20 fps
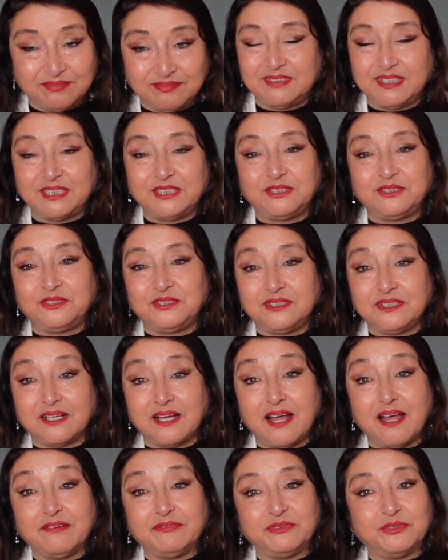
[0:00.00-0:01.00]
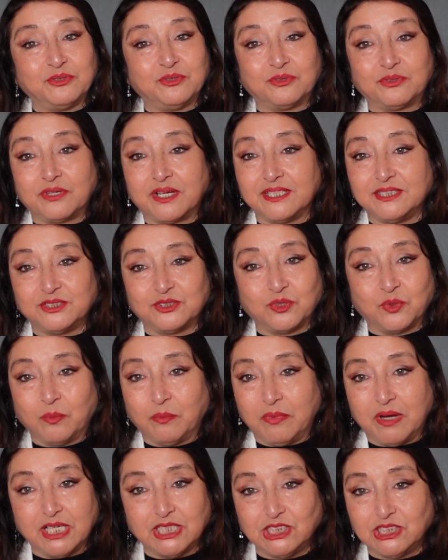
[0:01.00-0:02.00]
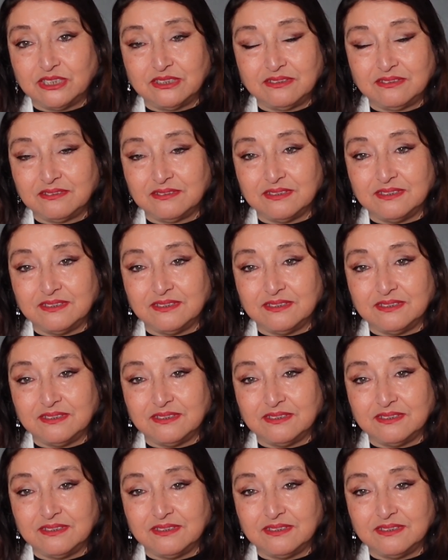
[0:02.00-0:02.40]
that you didn't have to cry so much